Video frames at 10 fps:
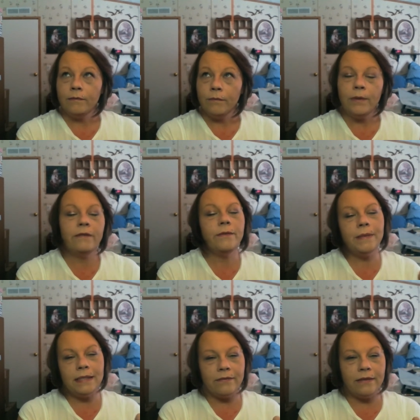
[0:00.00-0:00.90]
One of them
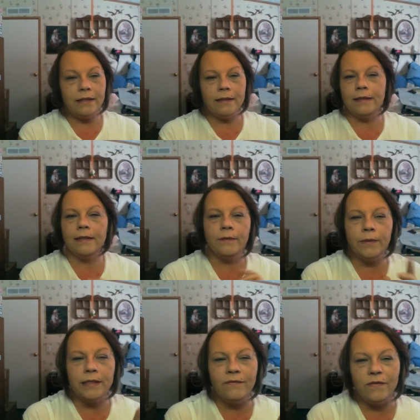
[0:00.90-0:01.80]
is $17.99, one
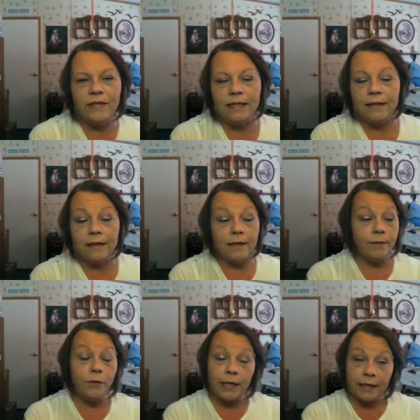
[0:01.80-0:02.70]
is $15.99.
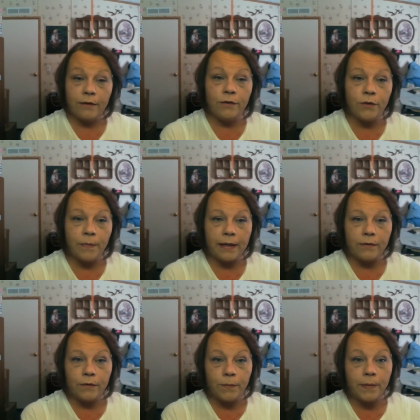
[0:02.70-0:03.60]
You can use your
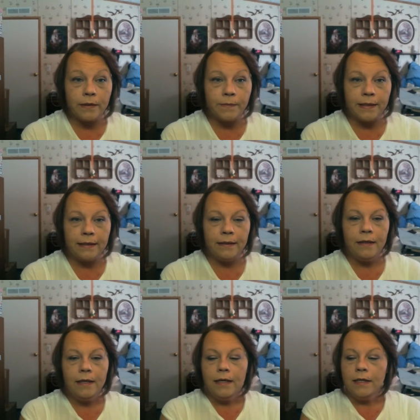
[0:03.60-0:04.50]
Michaels coupons with it,
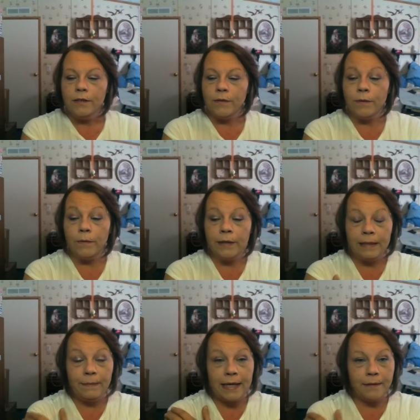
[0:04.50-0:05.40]
so
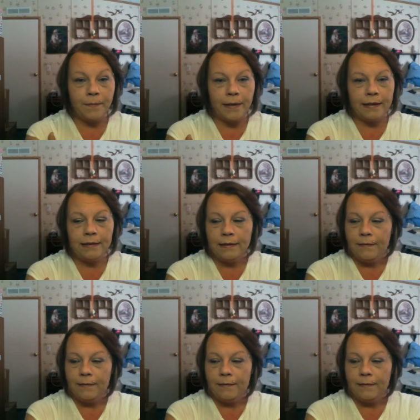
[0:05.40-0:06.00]
keep that in mind.